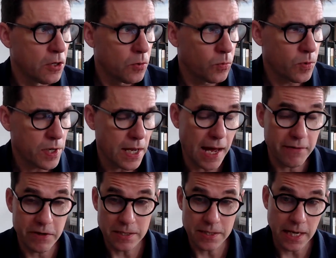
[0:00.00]
we have
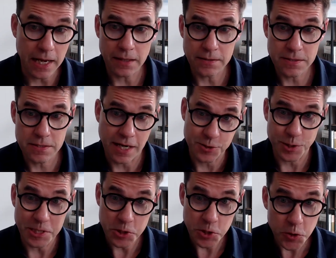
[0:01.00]

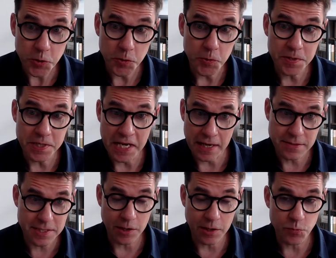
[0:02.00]
actually two
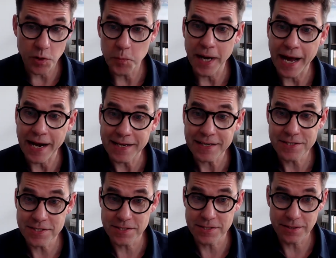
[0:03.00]
dance and
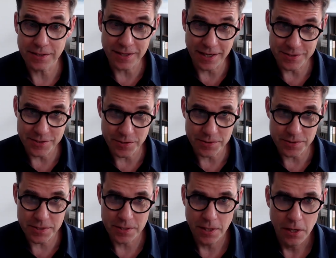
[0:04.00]
robotics
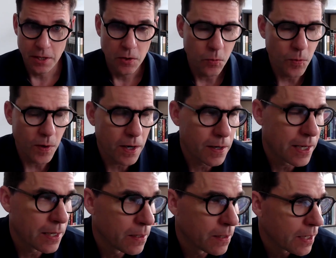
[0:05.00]
concerts,
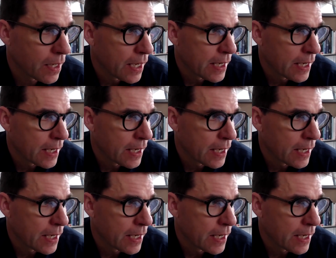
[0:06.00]
wherein